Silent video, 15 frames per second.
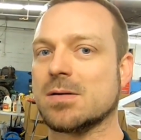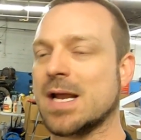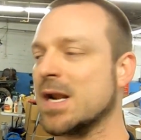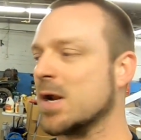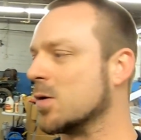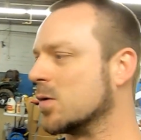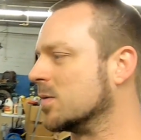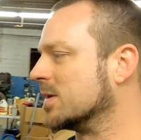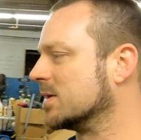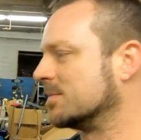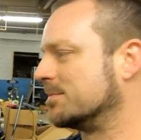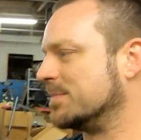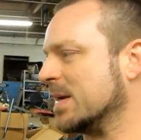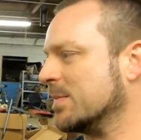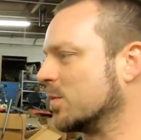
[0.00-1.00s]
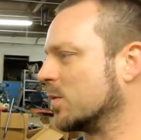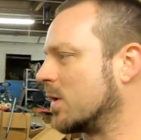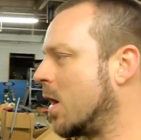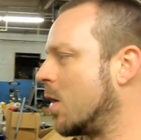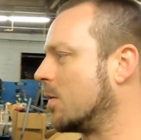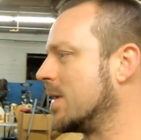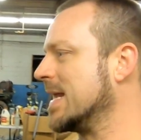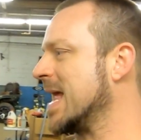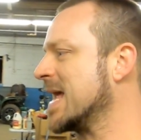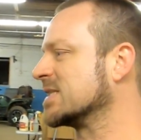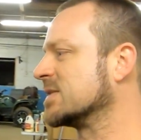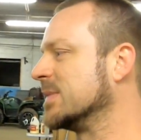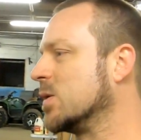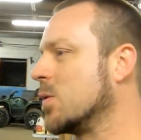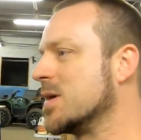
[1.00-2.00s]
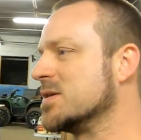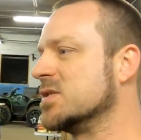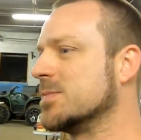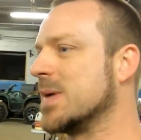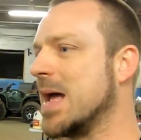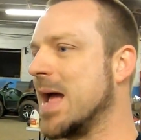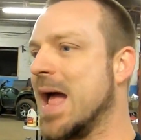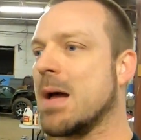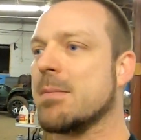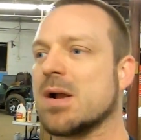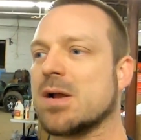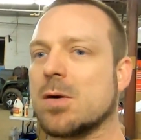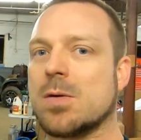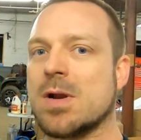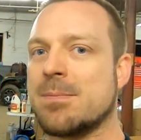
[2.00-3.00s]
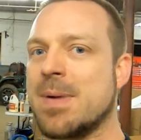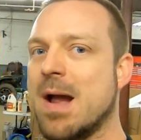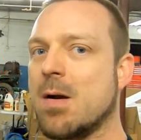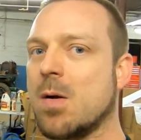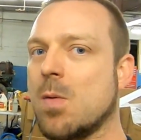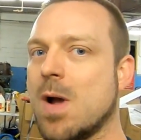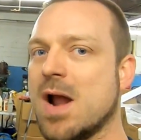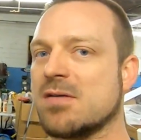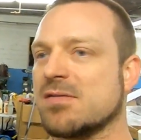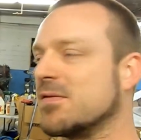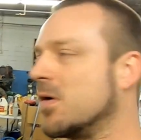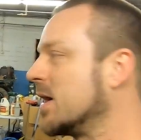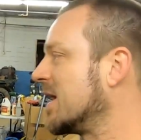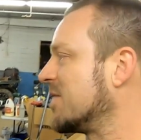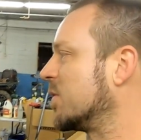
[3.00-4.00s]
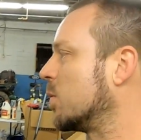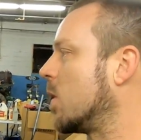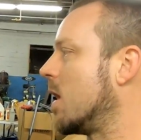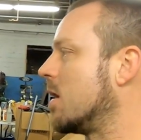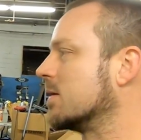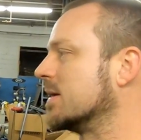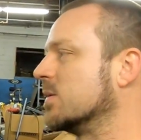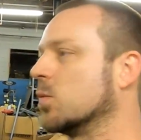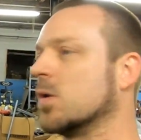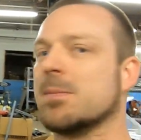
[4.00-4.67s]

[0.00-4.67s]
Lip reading: and I know people are already asking me questions about how am I going to run power wire if I've already got the wall in?